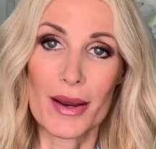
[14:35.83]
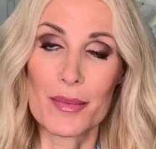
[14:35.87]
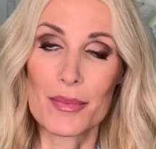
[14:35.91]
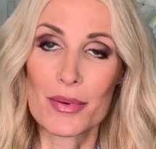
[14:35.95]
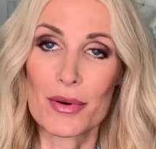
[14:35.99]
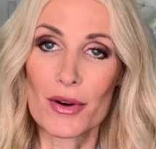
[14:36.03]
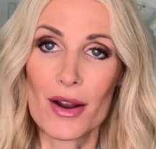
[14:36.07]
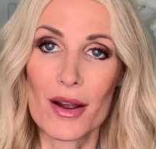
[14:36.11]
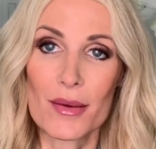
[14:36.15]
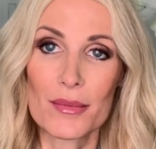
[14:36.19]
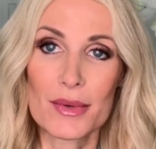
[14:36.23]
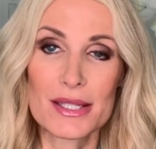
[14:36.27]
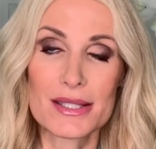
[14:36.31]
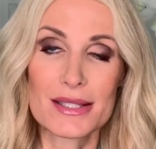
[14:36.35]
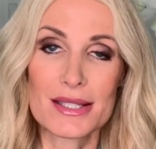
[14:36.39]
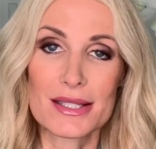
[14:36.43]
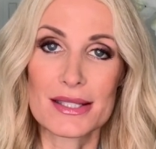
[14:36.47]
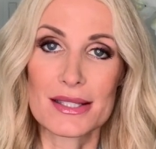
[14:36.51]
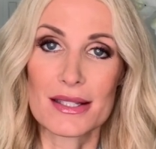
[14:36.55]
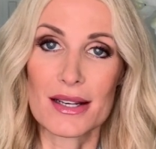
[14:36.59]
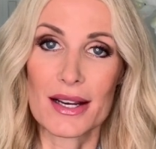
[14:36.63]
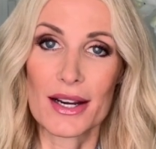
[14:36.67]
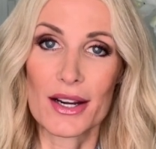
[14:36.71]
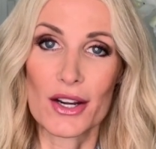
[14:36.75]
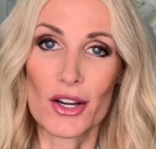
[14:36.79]
I promise
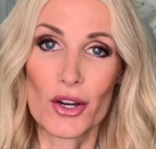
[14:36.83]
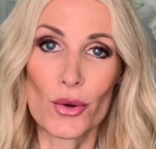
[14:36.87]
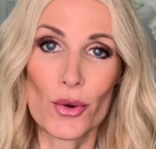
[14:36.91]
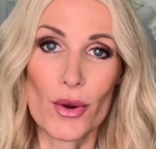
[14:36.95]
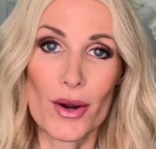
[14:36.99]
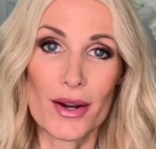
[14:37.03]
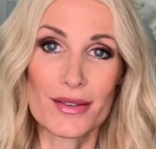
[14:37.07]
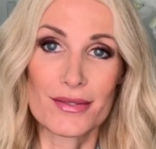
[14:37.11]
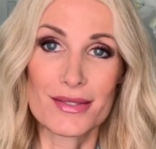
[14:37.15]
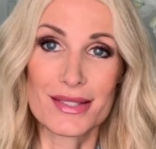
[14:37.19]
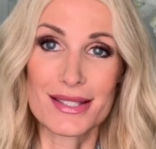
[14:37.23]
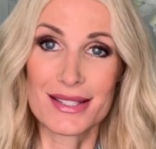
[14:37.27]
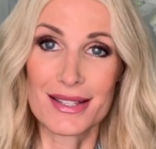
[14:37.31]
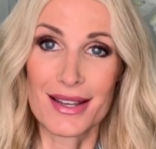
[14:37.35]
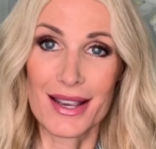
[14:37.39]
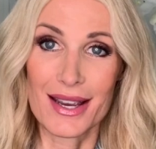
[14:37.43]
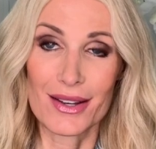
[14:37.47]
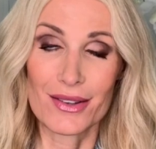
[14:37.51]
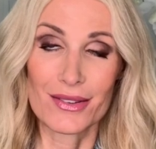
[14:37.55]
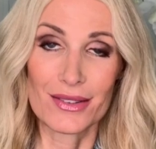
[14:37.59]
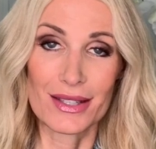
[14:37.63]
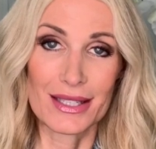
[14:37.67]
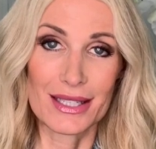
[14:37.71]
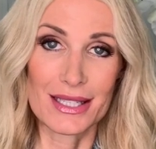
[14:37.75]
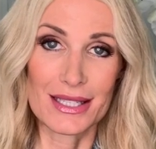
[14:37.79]
it's not gonna go out of
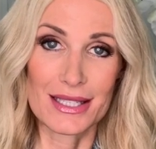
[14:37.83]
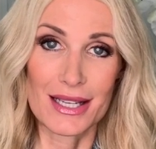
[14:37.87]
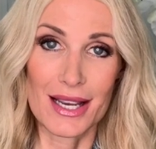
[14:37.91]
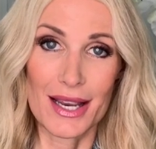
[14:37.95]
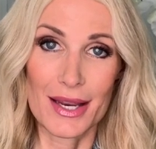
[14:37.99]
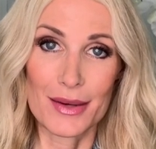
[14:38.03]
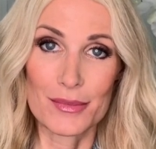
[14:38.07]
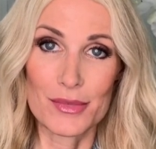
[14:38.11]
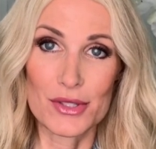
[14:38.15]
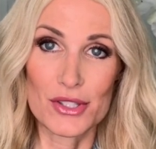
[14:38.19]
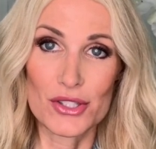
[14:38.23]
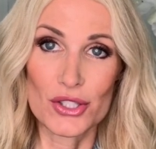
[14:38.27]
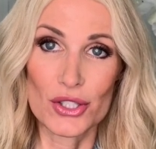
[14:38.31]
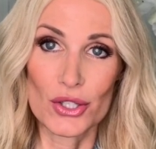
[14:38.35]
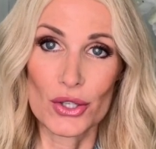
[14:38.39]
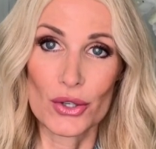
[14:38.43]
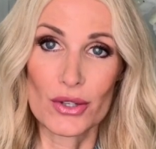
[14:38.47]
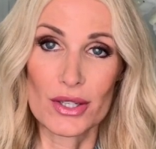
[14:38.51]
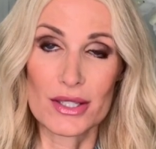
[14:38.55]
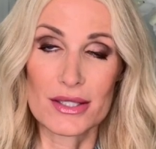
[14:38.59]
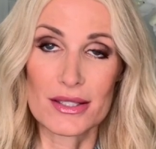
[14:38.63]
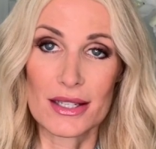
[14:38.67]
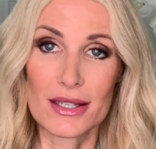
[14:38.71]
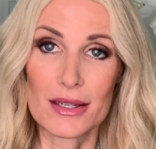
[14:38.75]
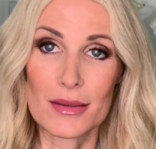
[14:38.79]
style anytime
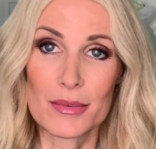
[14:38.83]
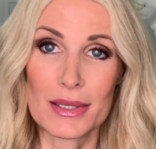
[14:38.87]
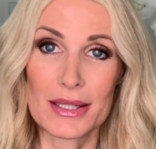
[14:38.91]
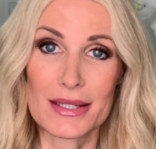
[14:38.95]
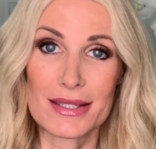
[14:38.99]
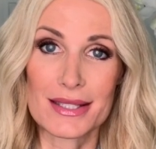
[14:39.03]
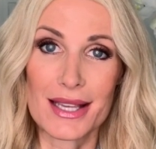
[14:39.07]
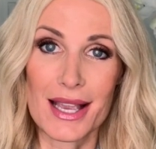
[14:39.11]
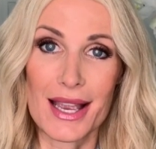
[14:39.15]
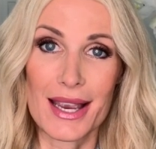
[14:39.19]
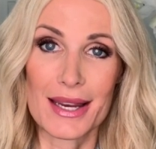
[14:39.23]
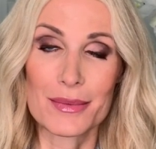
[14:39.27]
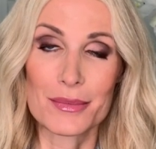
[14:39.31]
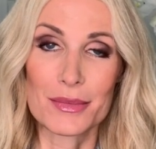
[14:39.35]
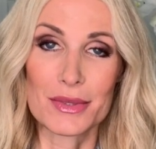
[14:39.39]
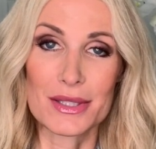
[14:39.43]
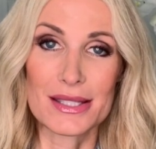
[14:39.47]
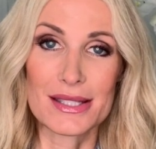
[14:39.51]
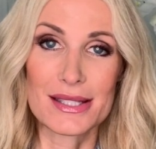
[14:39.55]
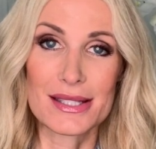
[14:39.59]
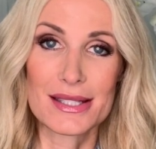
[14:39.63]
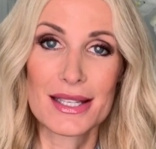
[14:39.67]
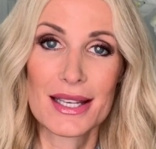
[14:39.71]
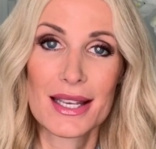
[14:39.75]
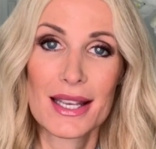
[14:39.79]
soon. It's gonna be a
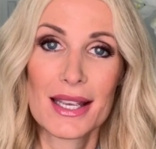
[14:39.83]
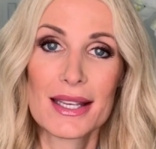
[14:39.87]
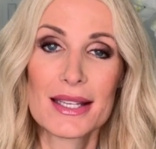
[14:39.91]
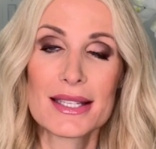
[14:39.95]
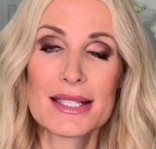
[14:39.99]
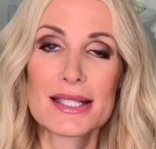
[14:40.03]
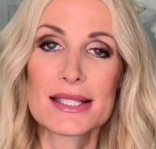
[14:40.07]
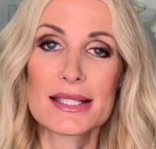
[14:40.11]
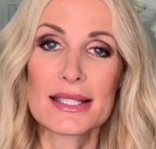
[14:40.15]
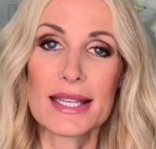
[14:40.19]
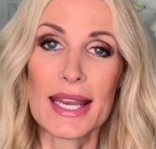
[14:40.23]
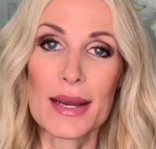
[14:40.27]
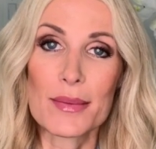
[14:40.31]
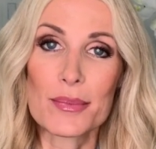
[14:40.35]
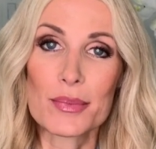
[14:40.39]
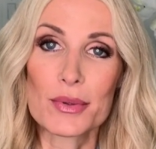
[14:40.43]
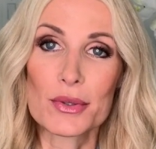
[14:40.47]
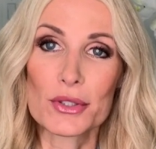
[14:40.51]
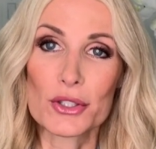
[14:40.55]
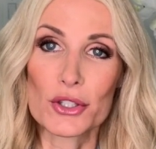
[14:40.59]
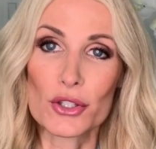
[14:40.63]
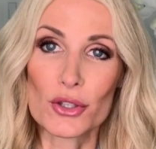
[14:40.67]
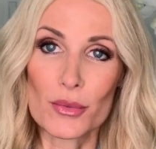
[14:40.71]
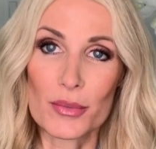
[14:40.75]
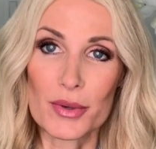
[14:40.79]
timeless
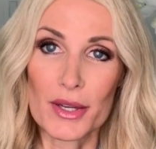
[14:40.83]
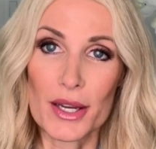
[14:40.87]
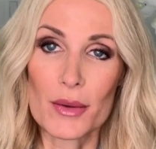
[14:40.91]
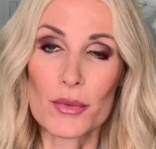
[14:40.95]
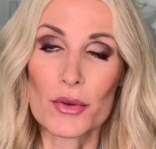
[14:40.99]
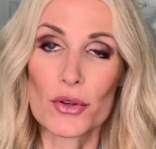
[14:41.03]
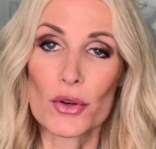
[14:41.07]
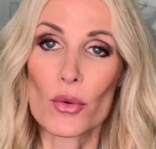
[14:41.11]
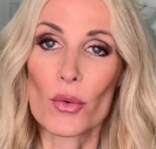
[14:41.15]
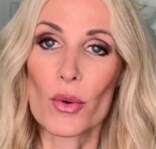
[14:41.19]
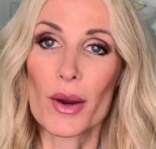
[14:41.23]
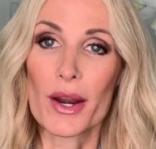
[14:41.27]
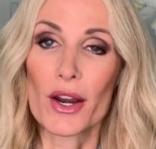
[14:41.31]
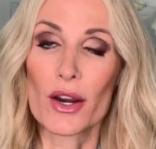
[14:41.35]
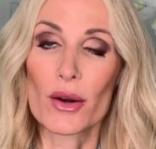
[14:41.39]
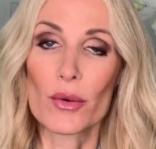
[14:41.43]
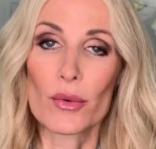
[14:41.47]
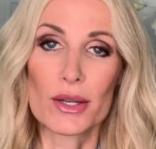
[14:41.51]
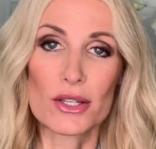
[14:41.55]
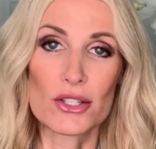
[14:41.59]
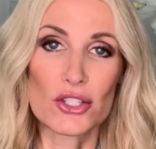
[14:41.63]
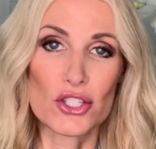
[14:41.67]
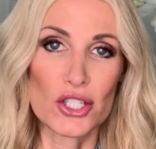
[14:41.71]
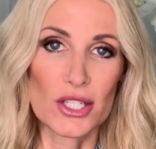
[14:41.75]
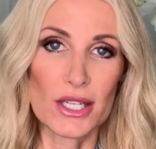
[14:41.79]
staple you'll be able to wear
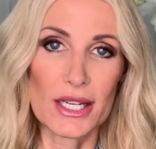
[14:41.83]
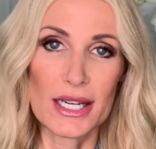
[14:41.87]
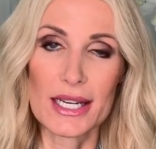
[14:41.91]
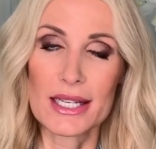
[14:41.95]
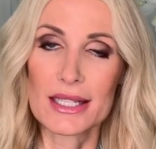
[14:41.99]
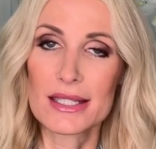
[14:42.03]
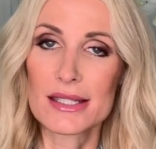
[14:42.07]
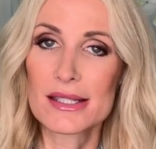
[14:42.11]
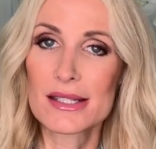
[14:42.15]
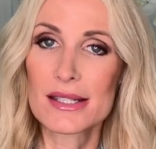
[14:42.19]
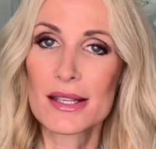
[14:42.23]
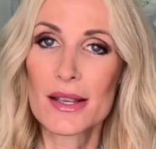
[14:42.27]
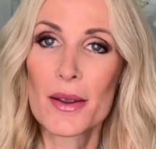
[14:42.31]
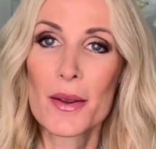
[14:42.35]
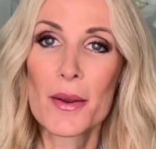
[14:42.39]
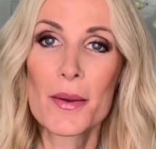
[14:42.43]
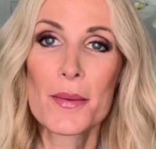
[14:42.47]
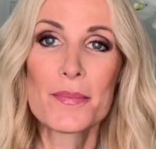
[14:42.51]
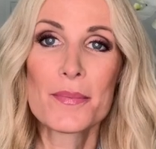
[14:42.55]
with jeans,